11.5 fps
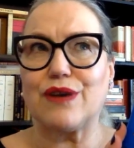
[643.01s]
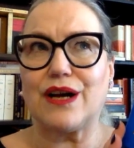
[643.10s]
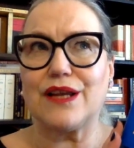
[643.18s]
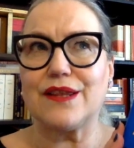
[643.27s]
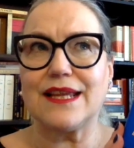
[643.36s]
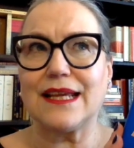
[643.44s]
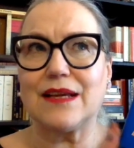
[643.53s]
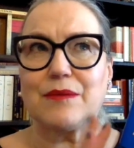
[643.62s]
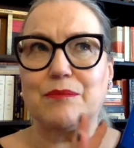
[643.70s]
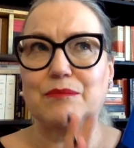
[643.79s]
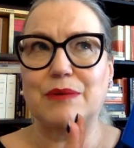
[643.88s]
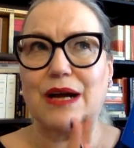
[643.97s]
I think,
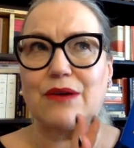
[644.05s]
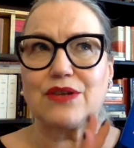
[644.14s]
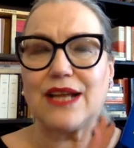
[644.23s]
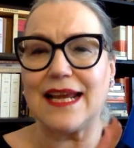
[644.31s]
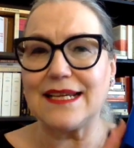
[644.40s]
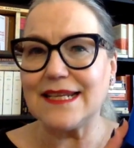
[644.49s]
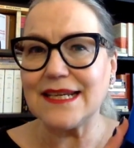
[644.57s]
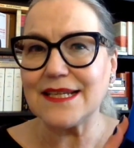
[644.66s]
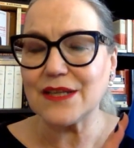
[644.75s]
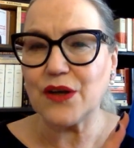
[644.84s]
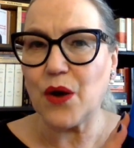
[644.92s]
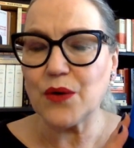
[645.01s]
about eight years
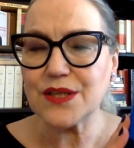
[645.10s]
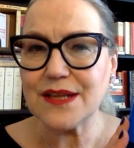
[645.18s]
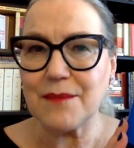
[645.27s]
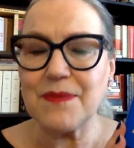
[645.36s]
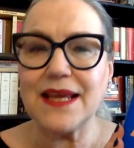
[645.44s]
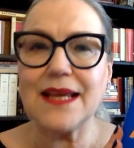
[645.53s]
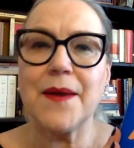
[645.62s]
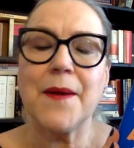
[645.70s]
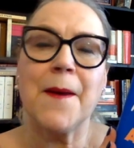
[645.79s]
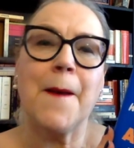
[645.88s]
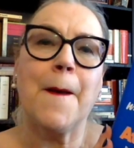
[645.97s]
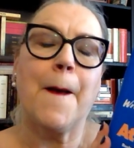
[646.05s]
ago or something.
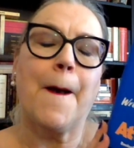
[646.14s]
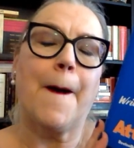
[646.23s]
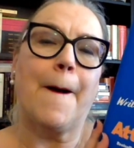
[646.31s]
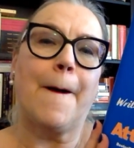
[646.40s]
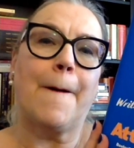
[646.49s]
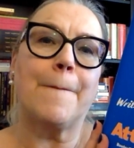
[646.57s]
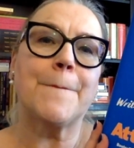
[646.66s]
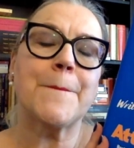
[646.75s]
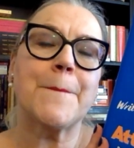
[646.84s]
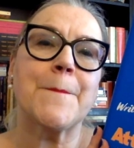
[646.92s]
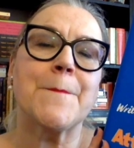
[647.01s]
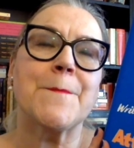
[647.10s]

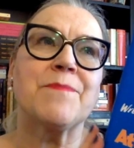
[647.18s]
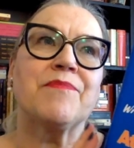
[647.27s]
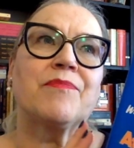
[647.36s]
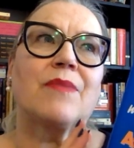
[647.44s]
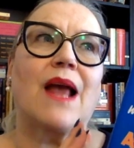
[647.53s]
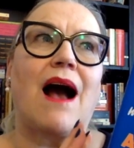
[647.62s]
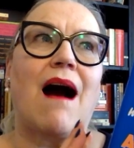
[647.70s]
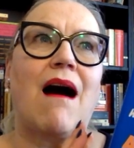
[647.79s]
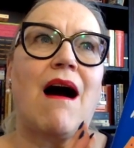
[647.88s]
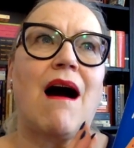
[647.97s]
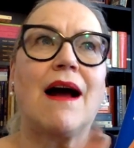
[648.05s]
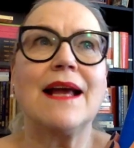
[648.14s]
Um,
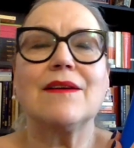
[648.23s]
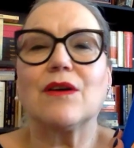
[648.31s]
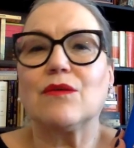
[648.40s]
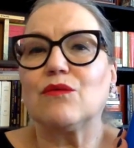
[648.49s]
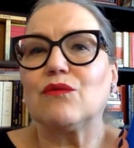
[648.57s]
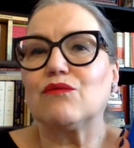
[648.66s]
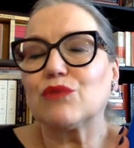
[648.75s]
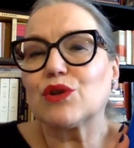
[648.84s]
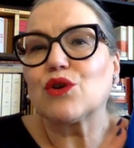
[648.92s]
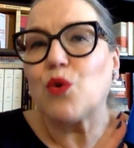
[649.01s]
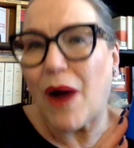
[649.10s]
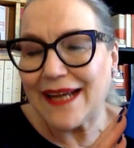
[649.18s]
I
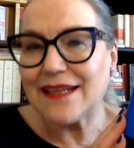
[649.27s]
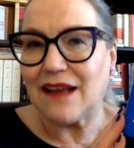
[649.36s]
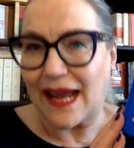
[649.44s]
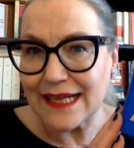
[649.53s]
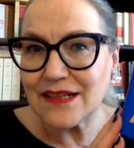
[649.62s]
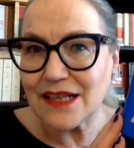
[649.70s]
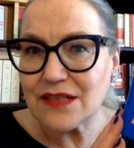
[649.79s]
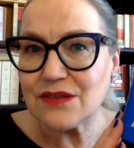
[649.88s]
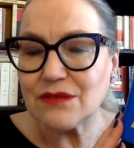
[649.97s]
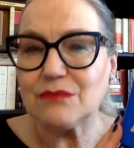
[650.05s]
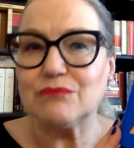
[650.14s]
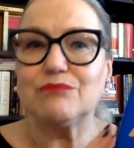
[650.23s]
quite liked it,
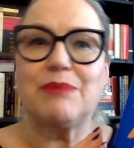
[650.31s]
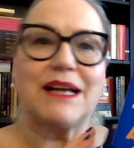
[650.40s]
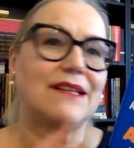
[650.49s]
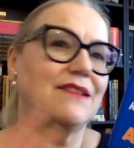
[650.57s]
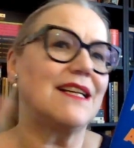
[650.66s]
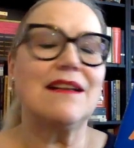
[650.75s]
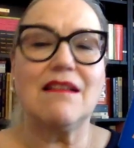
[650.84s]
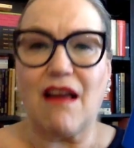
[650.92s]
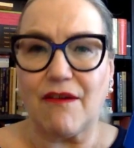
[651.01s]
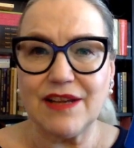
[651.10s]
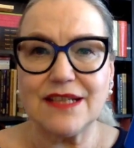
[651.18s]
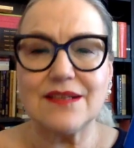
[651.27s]
but I didn't
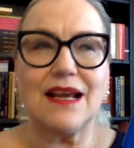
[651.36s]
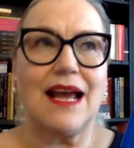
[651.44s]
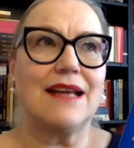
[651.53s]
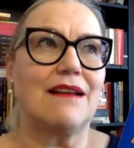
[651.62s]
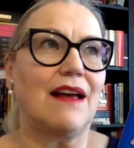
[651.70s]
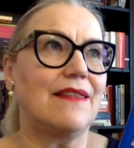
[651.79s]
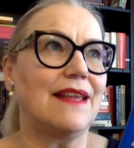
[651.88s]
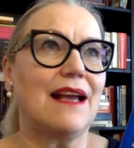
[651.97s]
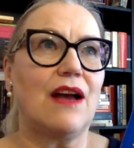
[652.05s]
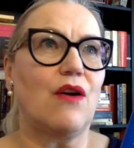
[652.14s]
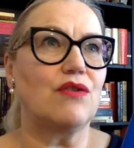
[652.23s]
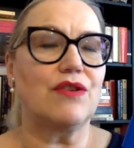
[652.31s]
love it. And I think
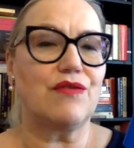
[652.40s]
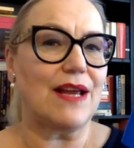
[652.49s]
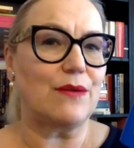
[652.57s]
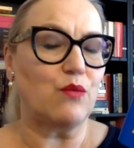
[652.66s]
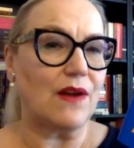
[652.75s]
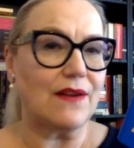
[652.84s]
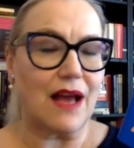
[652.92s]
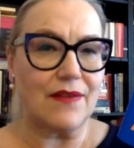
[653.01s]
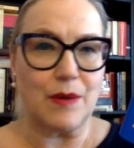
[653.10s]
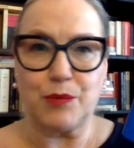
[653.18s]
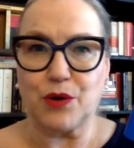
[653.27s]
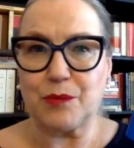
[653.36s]
I only read one other
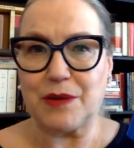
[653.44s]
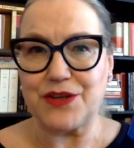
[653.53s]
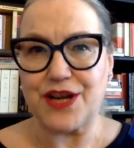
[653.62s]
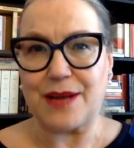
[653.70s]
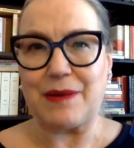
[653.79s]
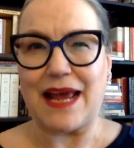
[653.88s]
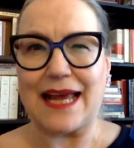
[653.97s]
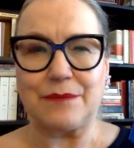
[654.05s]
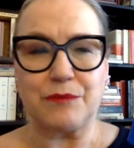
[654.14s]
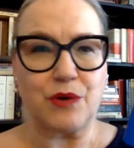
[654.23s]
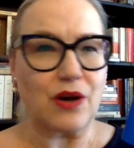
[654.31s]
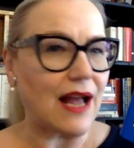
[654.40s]
book by Jami
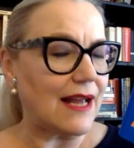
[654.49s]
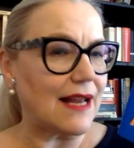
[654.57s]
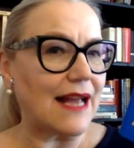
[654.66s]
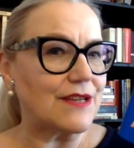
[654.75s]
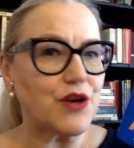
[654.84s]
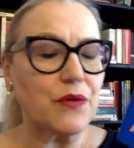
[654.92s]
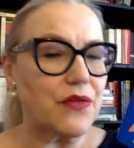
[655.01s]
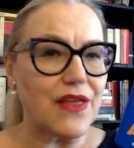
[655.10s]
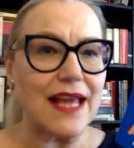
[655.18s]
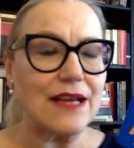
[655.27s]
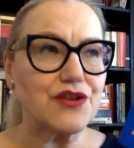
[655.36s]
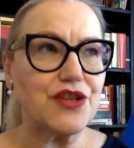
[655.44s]
Attenberg. I, I don't
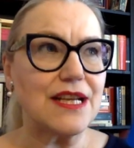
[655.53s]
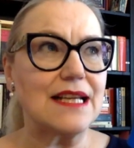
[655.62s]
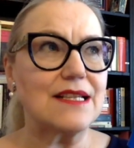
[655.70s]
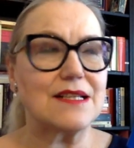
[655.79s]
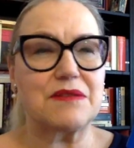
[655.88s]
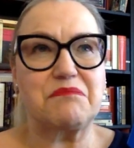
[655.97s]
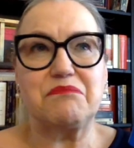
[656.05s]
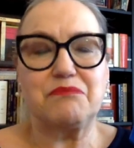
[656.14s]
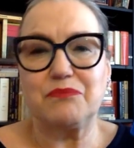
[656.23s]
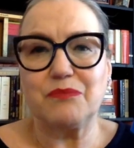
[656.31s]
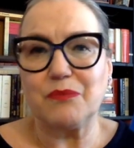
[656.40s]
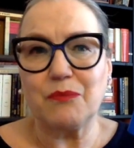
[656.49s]
think she is
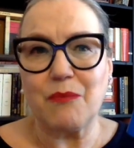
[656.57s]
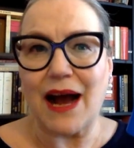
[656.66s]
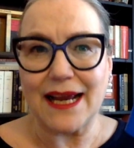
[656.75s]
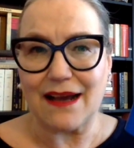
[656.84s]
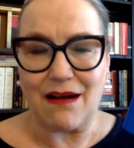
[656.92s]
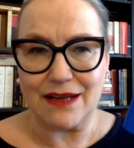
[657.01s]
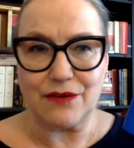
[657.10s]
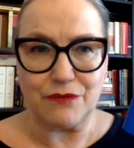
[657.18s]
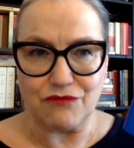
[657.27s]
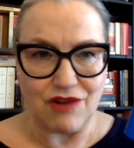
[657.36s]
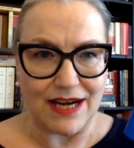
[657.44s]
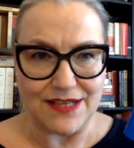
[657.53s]
my kind of
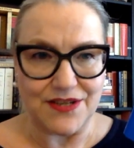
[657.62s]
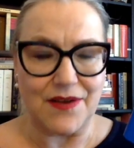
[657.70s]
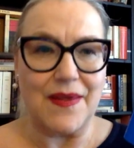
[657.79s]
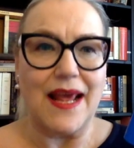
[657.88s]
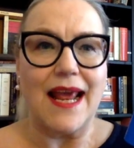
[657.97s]
writer.